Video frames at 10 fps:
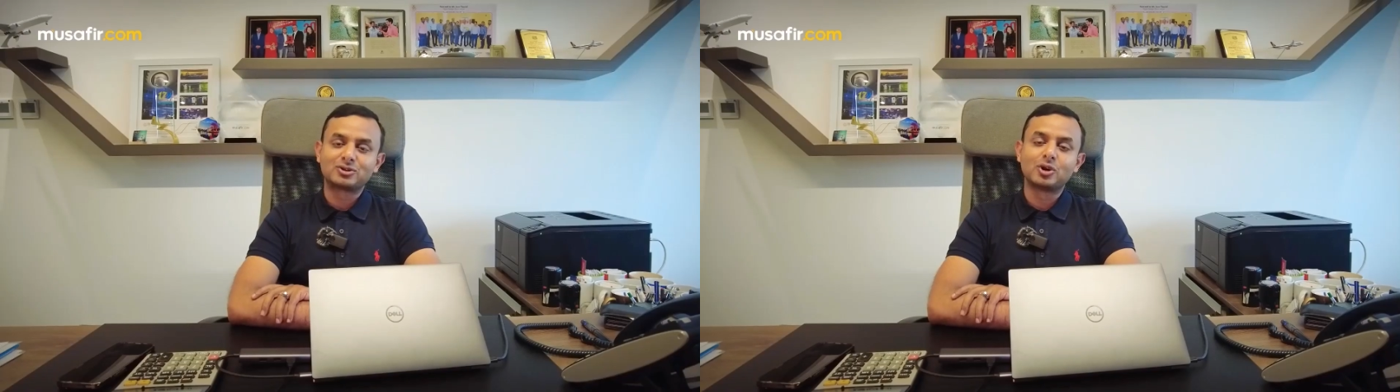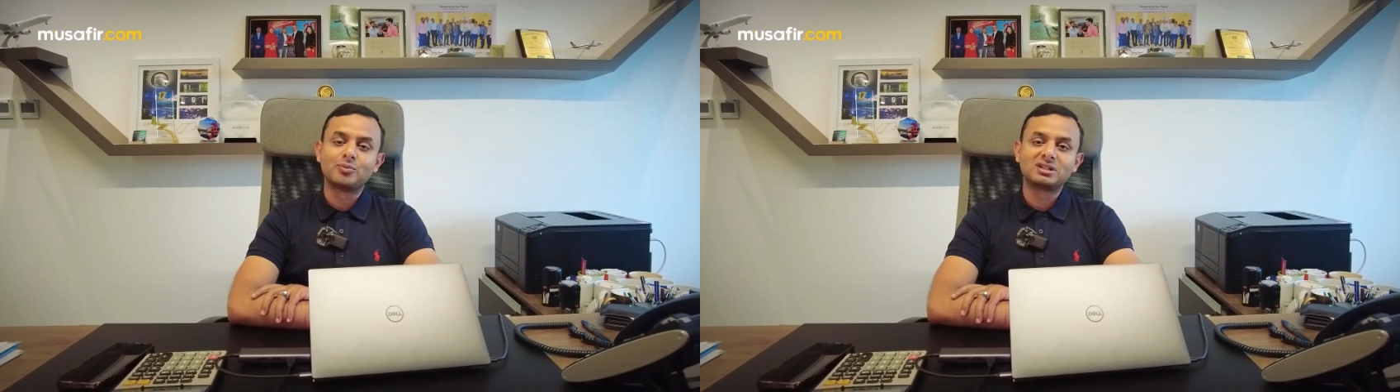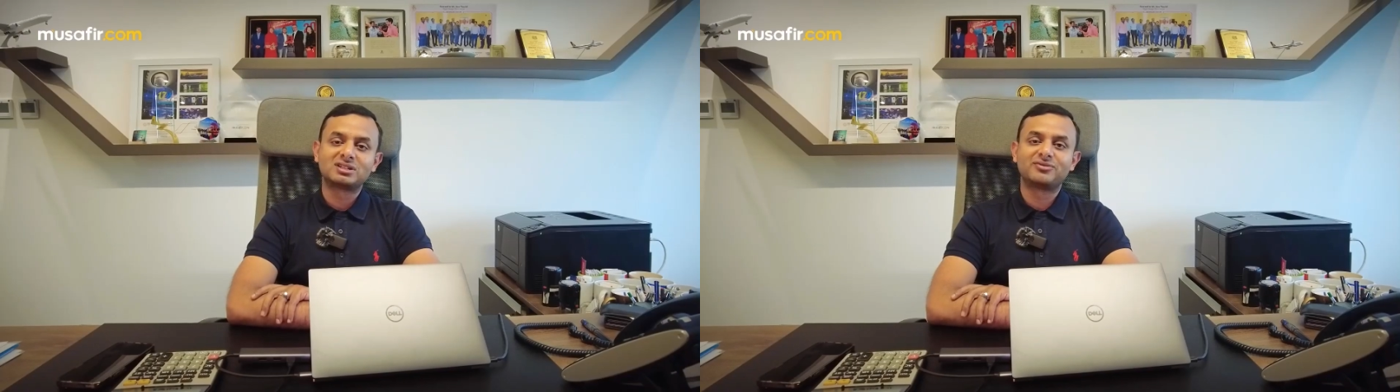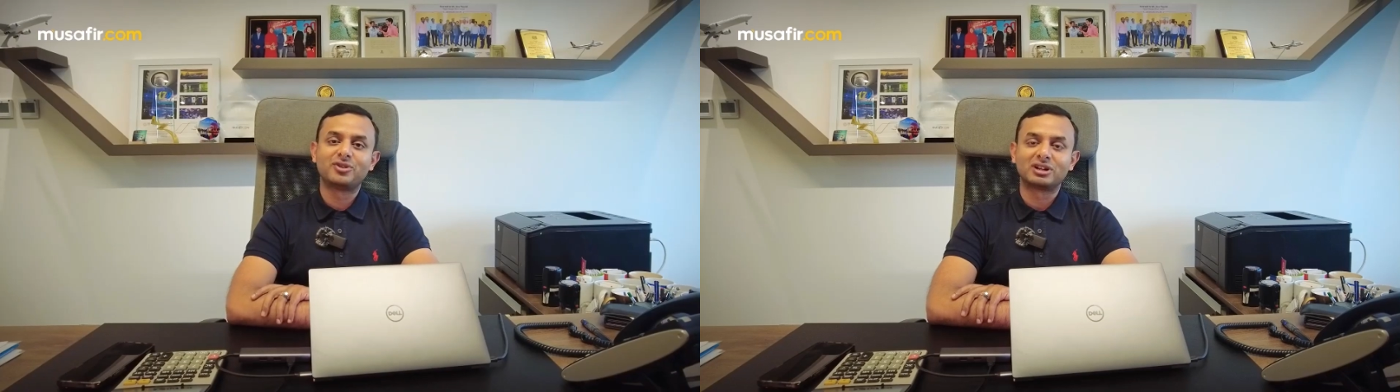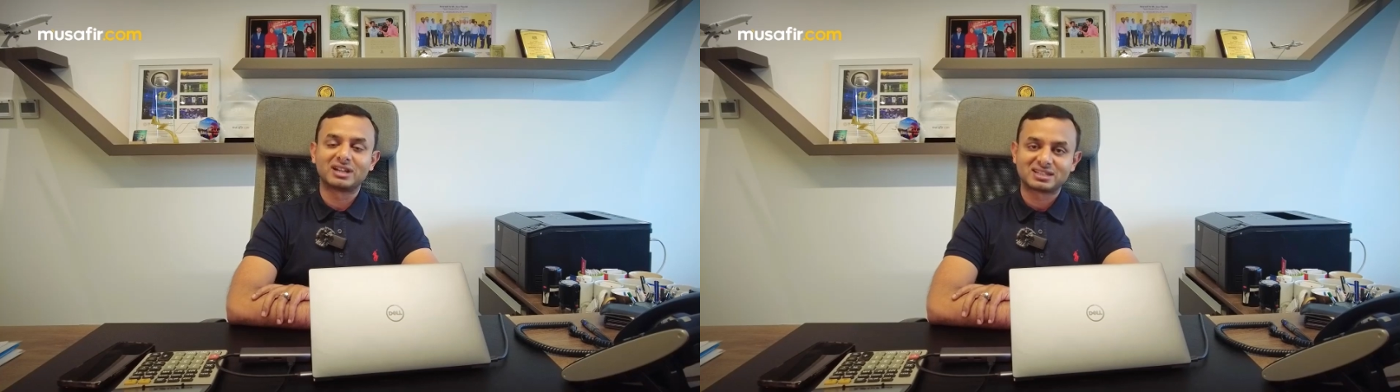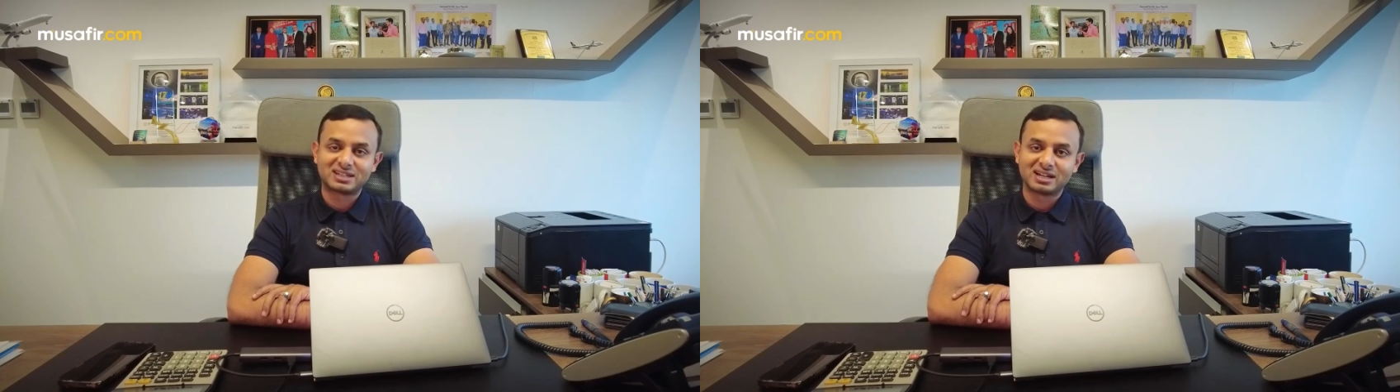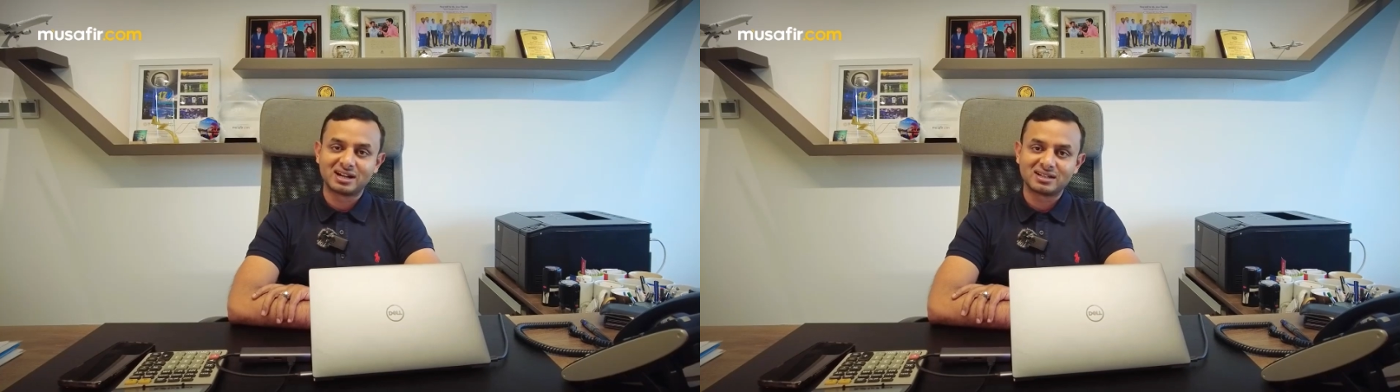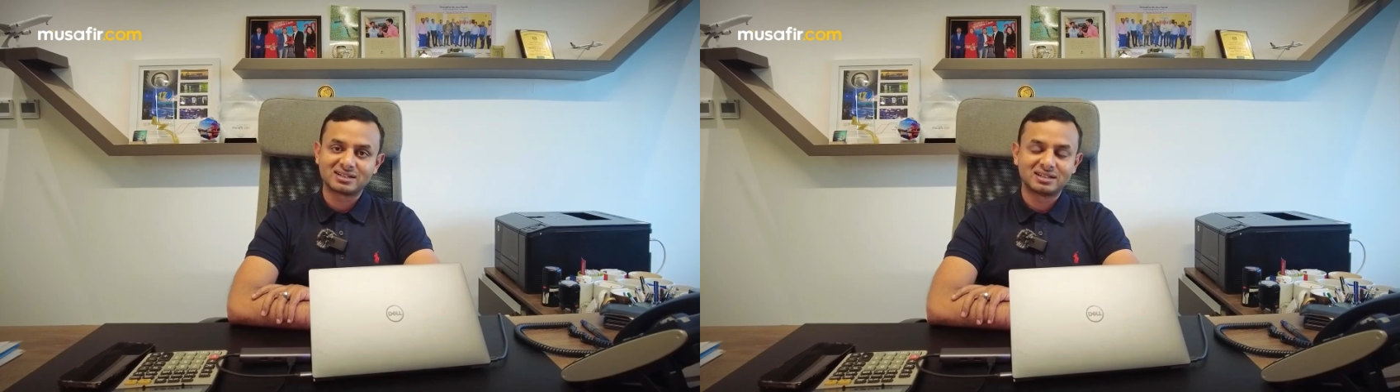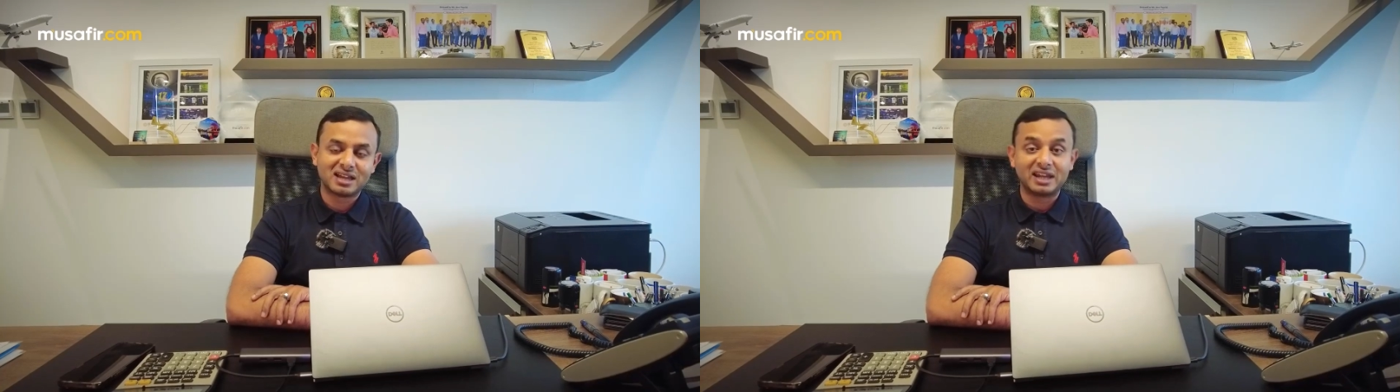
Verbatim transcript: you so much for trusting us